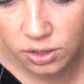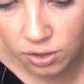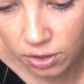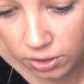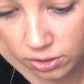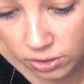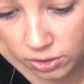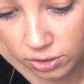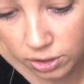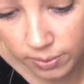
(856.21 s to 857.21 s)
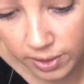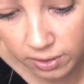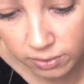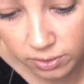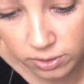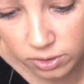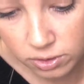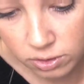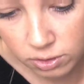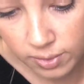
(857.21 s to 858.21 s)
not disturbing the roots
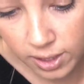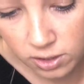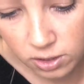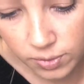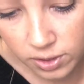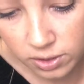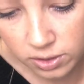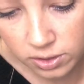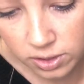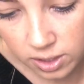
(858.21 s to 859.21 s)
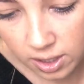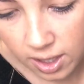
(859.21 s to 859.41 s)
too much, because